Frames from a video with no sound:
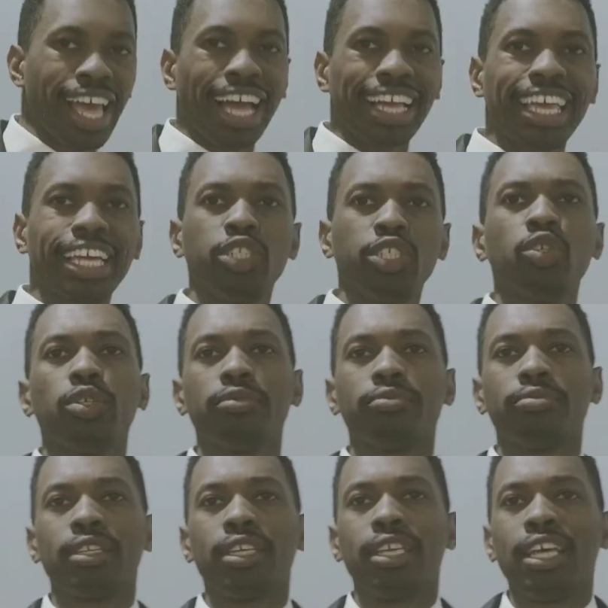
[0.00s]
I can't do it.
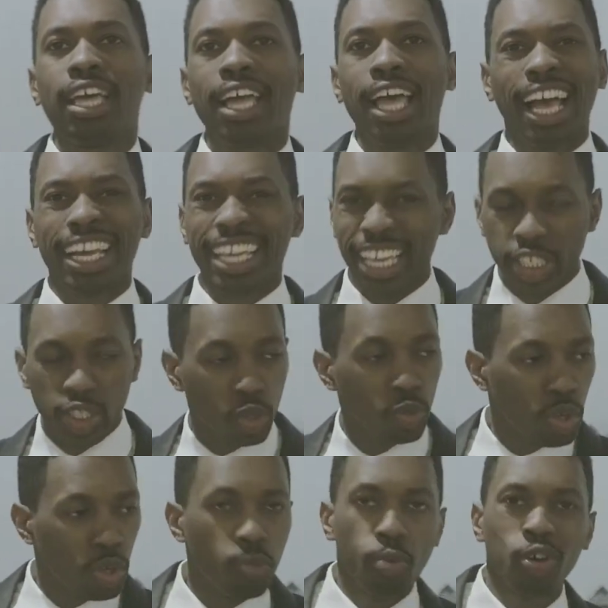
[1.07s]
I can't do
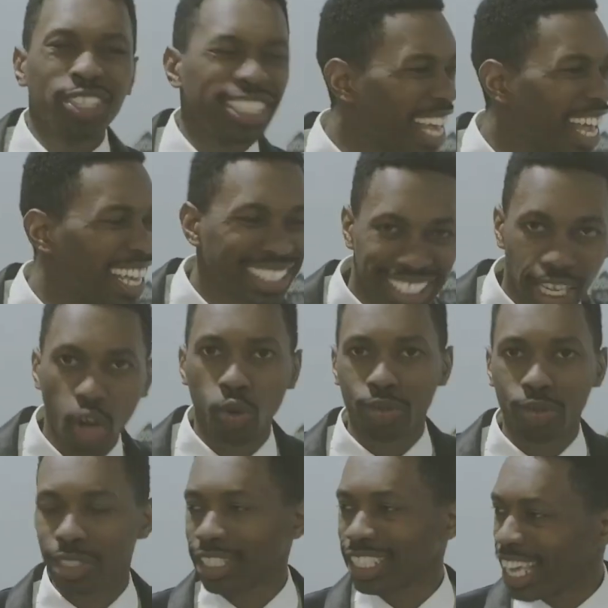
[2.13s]
no more sad
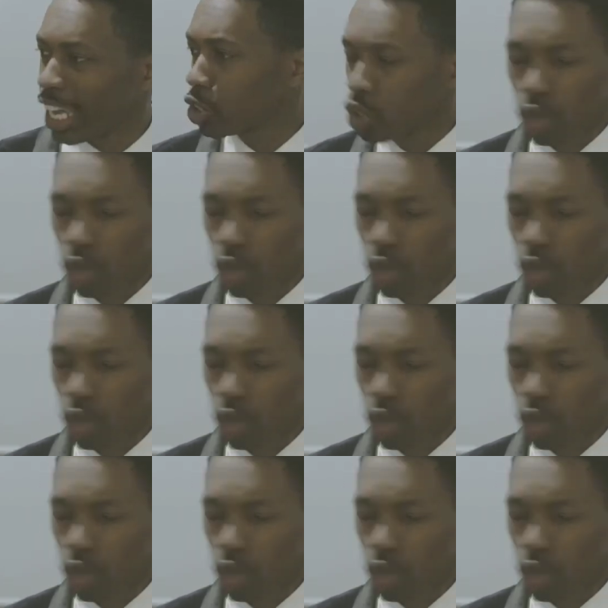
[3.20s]
songs. Can't